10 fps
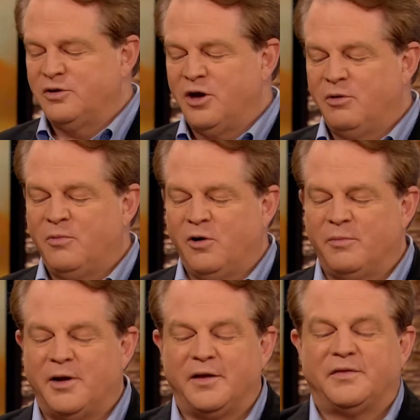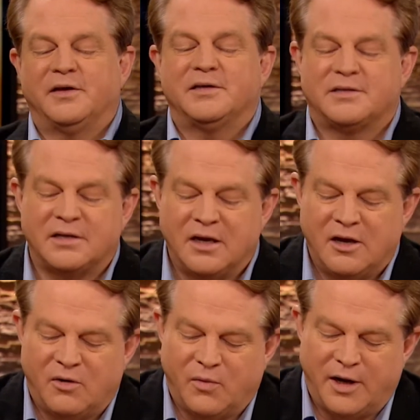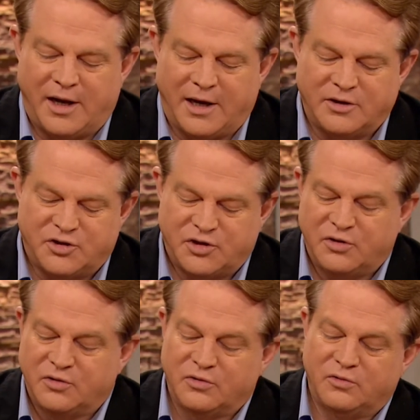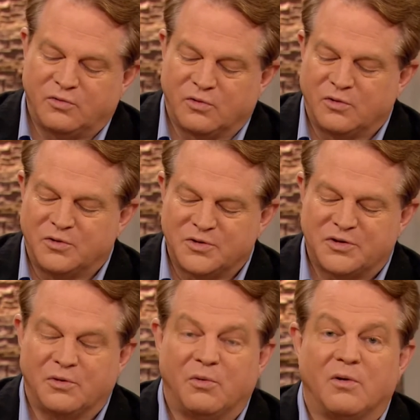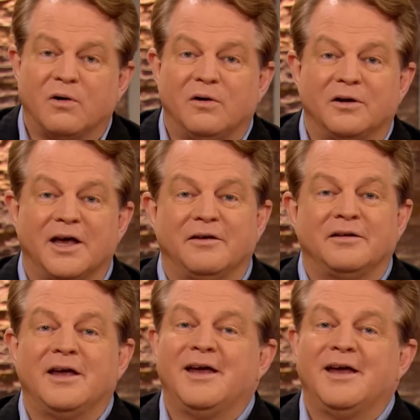know more about this, when a Jew rules the world, how,